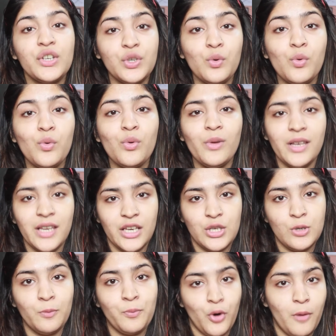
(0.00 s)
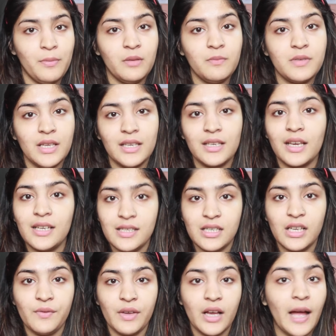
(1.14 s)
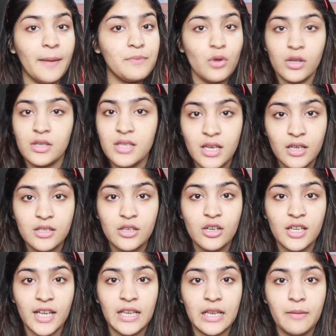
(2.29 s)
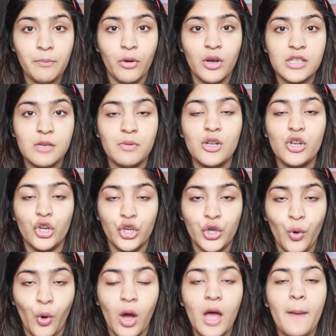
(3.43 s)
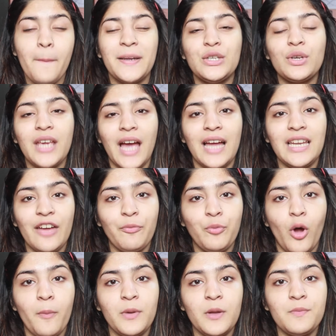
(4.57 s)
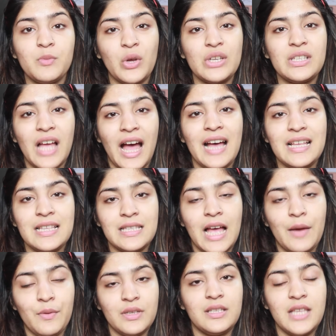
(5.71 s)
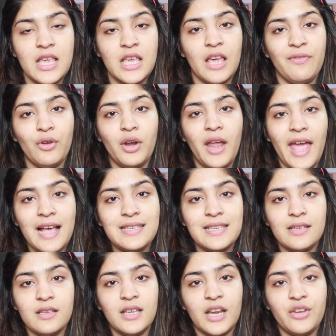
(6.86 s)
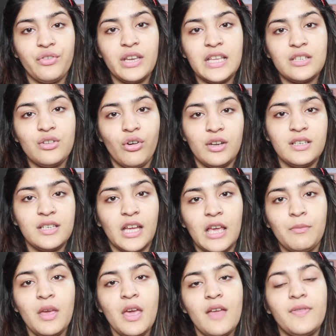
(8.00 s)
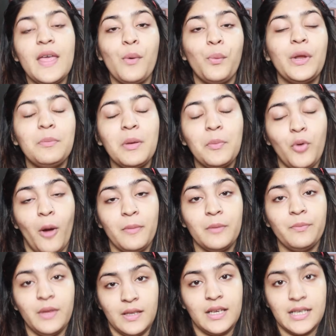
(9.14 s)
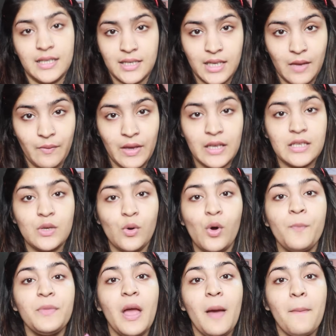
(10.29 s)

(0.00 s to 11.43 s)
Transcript: do lead to problems in conceiving. I'm not saying it's gonna get impossible, no, but you can have problems, because as I was saying, if your eggs doesn't get released on time, there will be problem in conceiving. So